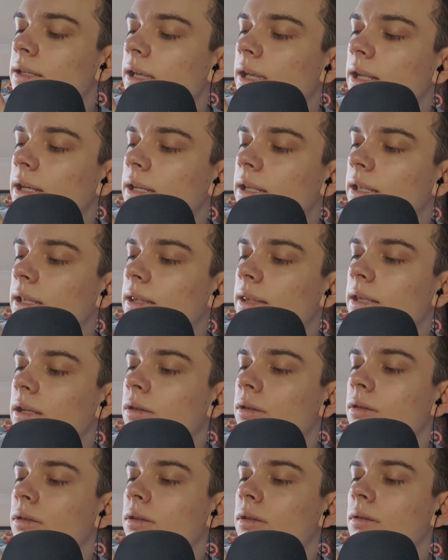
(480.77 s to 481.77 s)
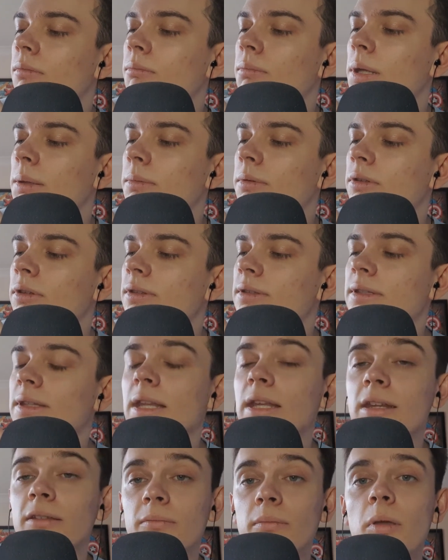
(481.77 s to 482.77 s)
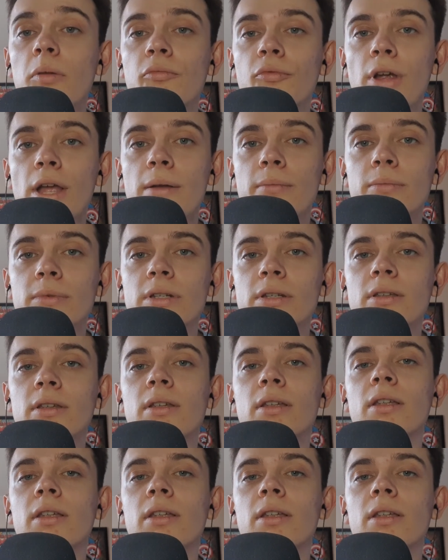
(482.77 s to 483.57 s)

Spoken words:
tiny little bubbles that have been wrapped.